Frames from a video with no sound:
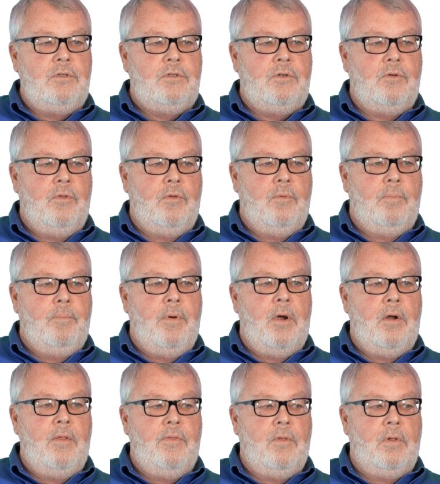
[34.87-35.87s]
so they're
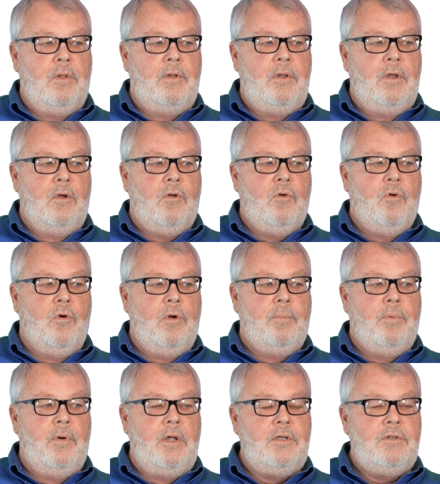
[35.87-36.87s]
part of the Linear
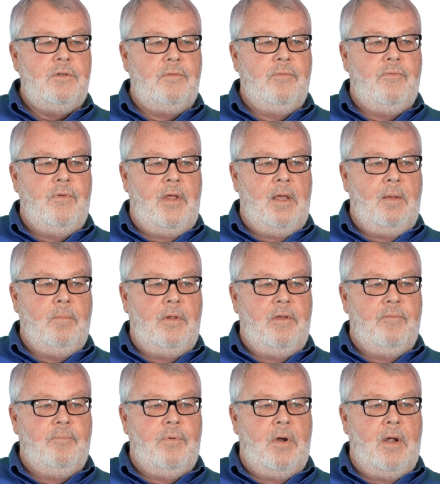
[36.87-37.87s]
Corporation family
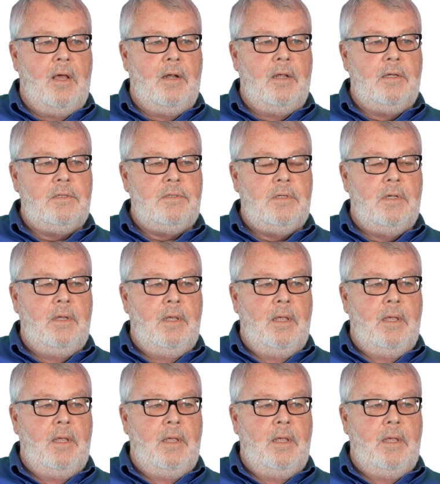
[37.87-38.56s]
of products,